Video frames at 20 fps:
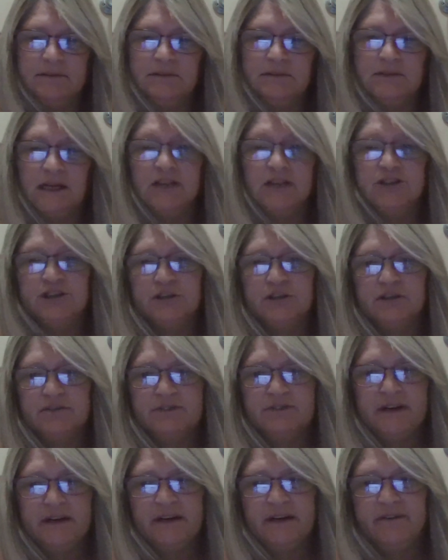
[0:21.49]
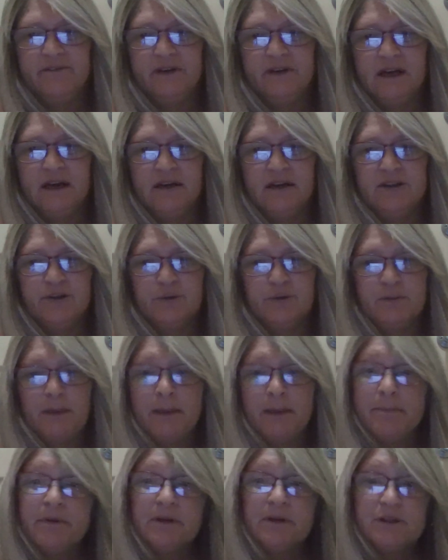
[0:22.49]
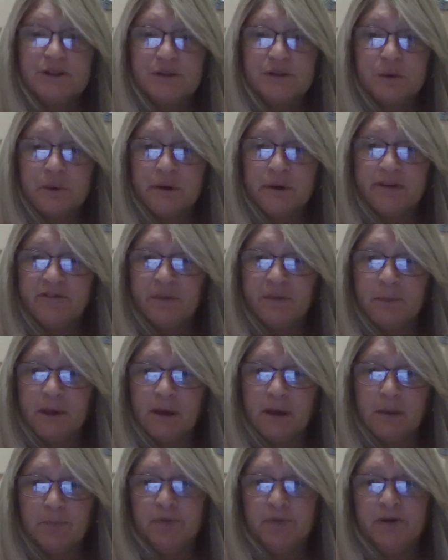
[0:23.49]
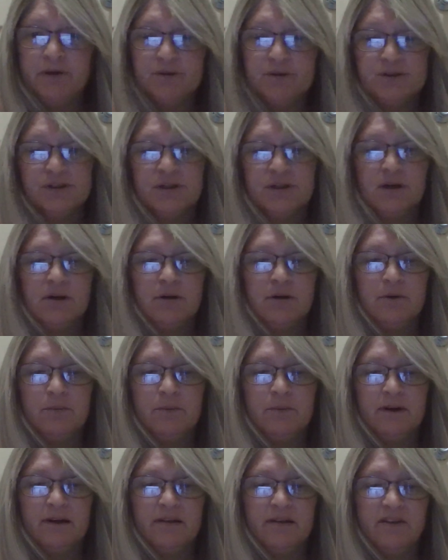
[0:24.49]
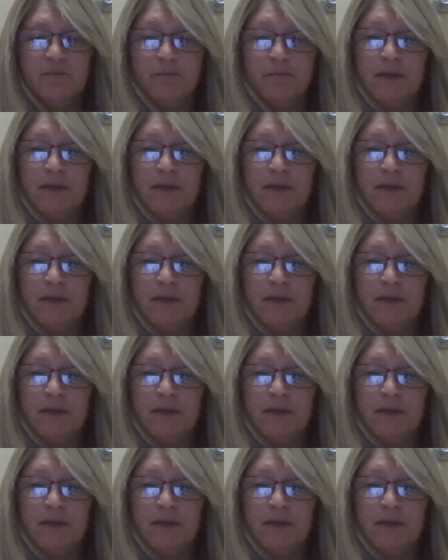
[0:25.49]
Not sure if any of you guys remember the story from a couple years ago with